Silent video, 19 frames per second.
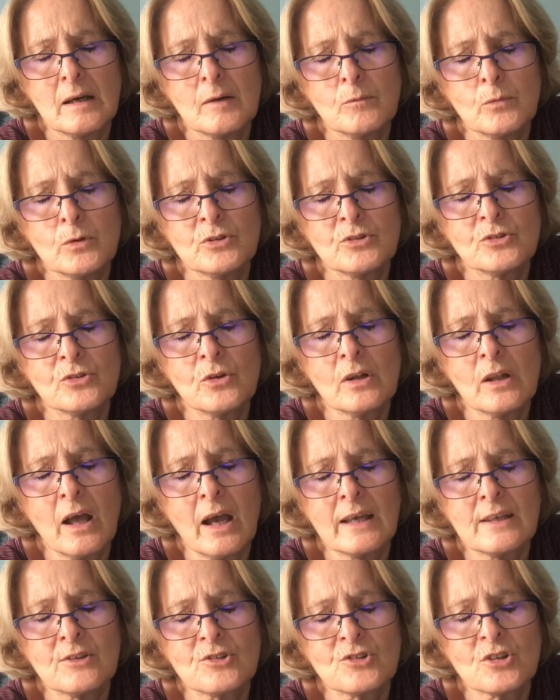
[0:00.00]
would your
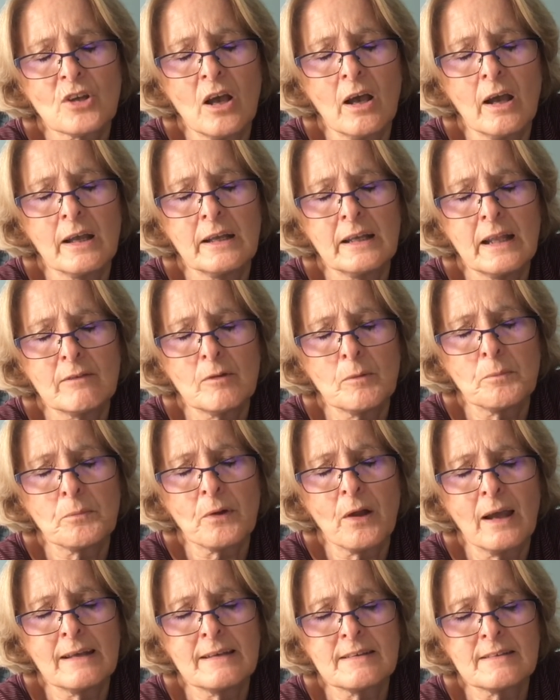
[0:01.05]
light shine ever
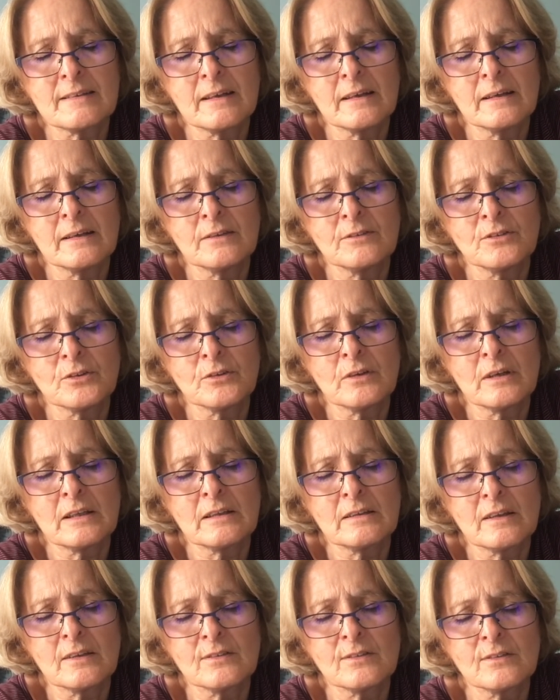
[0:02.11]
brighter
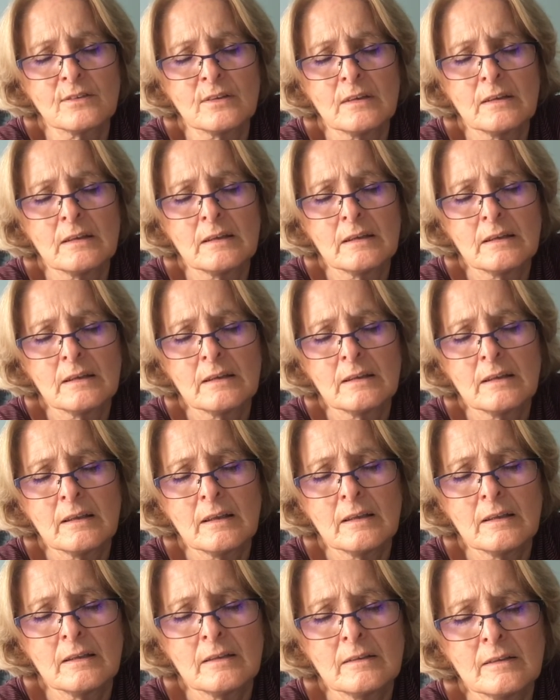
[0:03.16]
during this
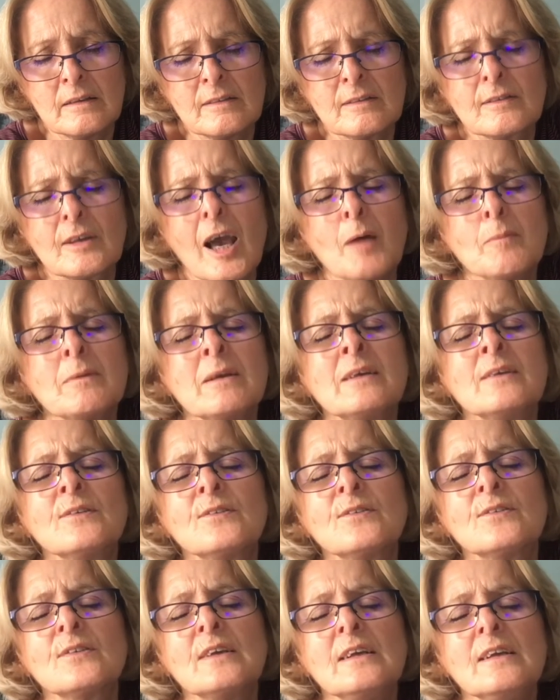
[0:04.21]
coming
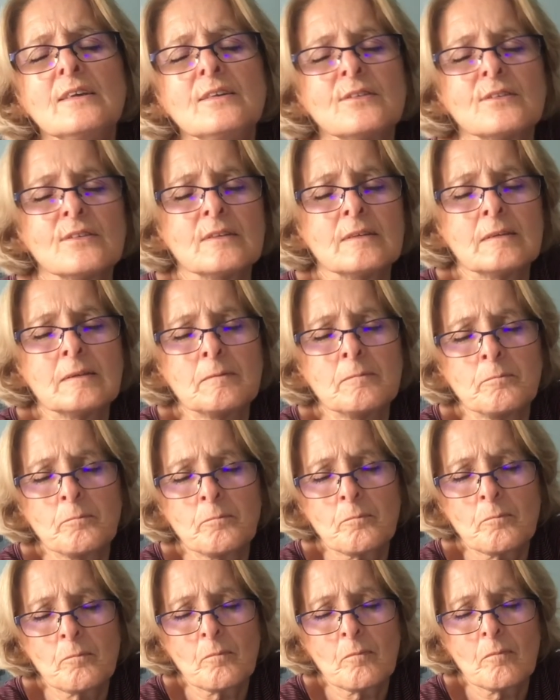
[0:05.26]
season.
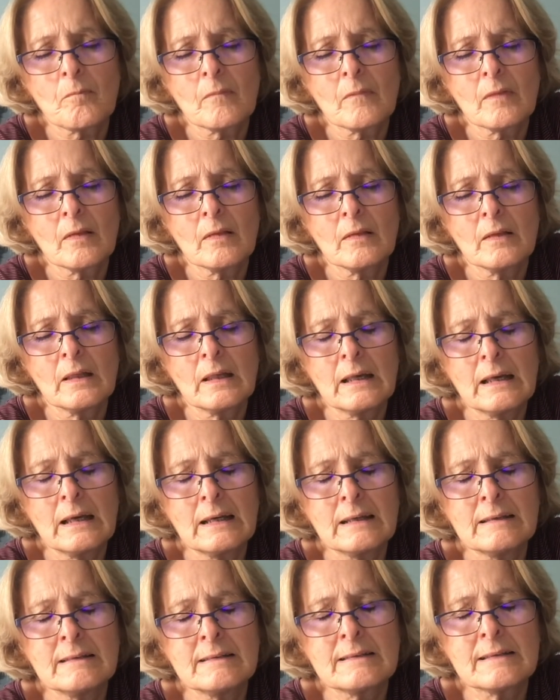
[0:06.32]

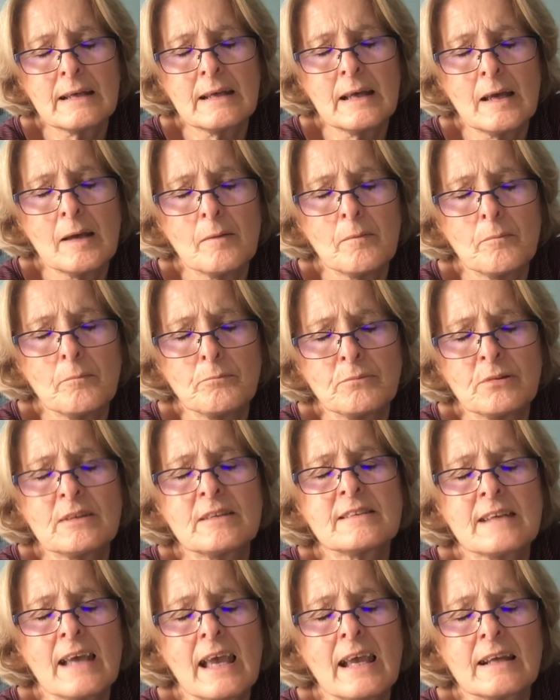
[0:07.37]
And
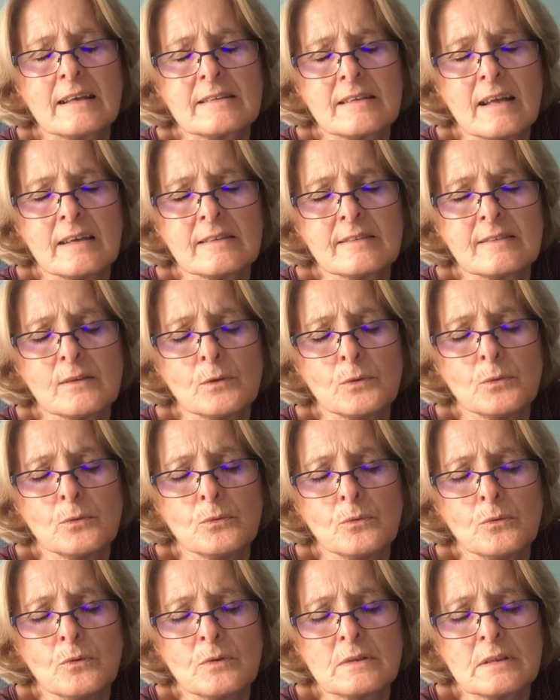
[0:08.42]
protect us,
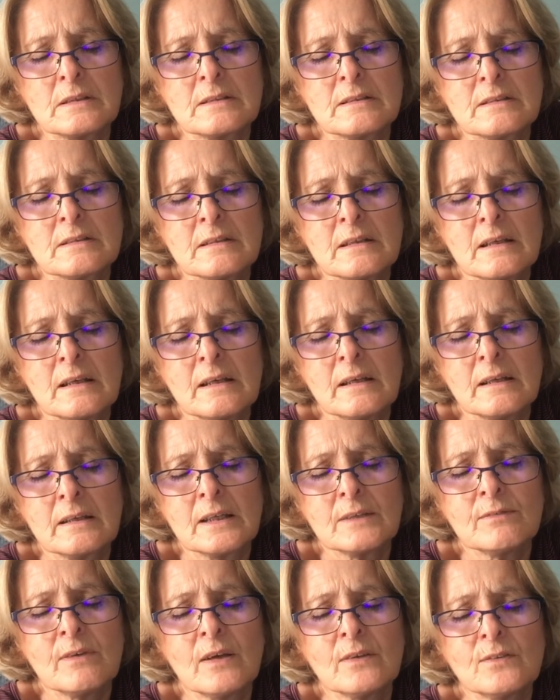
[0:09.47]
Lord, and
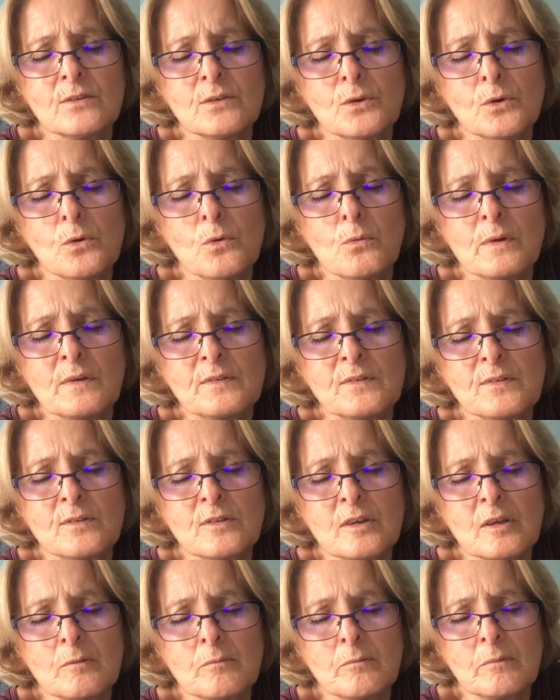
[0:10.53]
Give us your
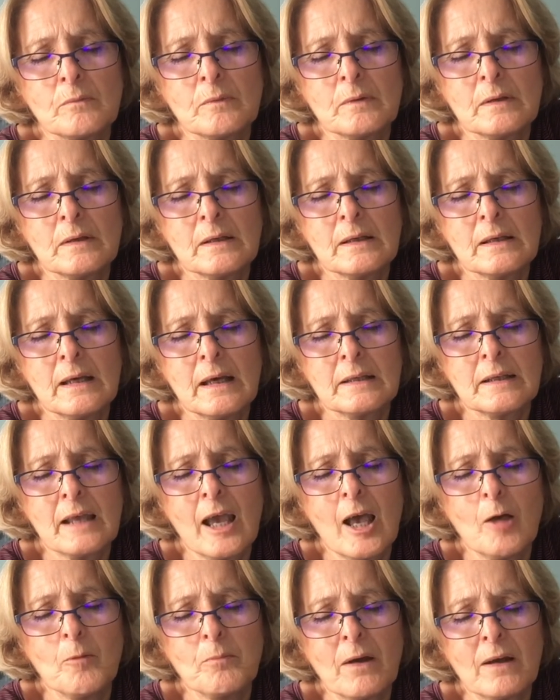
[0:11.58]
wisdom and
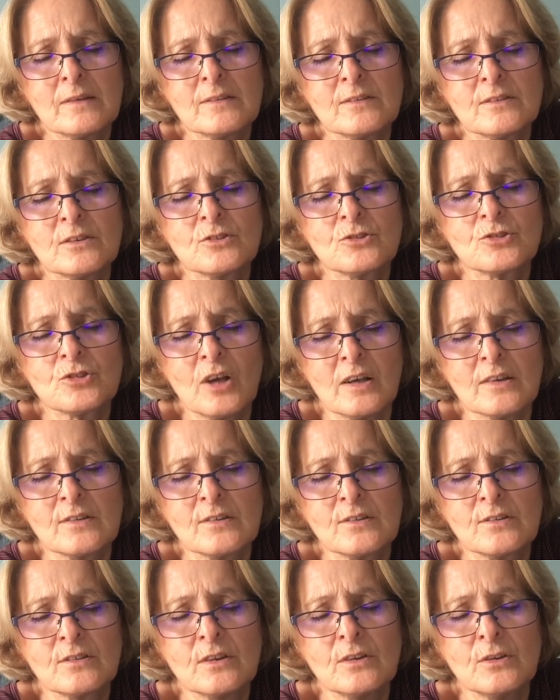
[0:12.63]
help us to
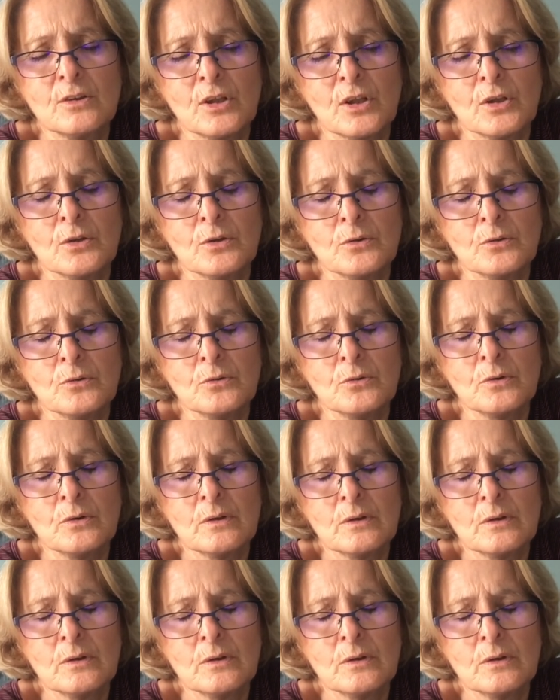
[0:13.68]
trust in you